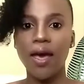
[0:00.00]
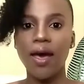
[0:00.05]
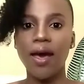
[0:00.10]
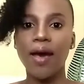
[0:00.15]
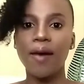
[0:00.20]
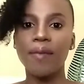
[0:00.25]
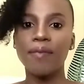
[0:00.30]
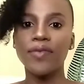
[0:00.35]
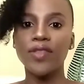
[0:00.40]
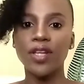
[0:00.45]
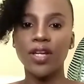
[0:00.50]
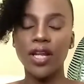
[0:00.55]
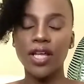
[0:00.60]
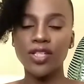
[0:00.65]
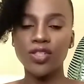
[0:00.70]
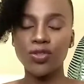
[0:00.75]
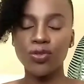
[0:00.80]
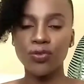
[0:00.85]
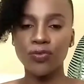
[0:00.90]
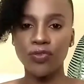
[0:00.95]
The
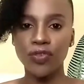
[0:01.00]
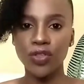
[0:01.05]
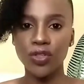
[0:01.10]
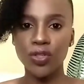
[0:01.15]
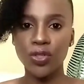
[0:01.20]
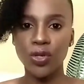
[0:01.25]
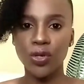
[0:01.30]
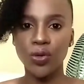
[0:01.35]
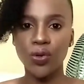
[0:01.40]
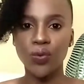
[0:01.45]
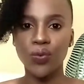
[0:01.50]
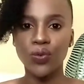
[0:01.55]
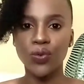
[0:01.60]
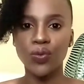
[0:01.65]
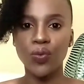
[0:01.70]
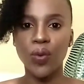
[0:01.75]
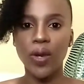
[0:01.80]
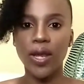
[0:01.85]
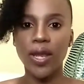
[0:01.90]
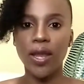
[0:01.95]
last two videos
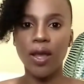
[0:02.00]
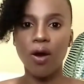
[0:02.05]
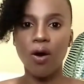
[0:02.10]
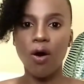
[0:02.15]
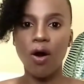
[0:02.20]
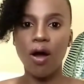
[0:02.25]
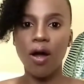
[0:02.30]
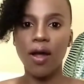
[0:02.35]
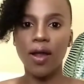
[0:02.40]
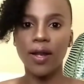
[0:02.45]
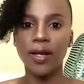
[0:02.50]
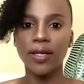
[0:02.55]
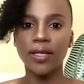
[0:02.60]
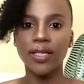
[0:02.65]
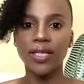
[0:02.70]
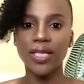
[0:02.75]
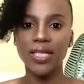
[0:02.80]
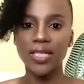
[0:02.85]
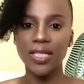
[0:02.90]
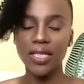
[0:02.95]
were on
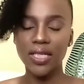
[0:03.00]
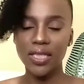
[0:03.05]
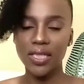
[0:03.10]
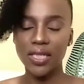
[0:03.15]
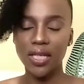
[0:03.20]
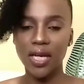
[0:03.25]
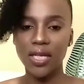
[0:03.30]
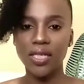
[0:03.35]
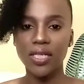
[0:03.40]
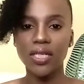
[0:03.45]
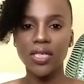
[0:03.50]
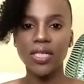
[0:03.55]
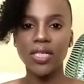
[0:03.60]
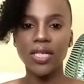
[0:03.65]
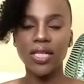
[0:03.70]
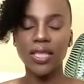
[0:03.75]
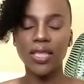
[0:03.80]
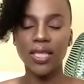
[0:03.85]
getting started.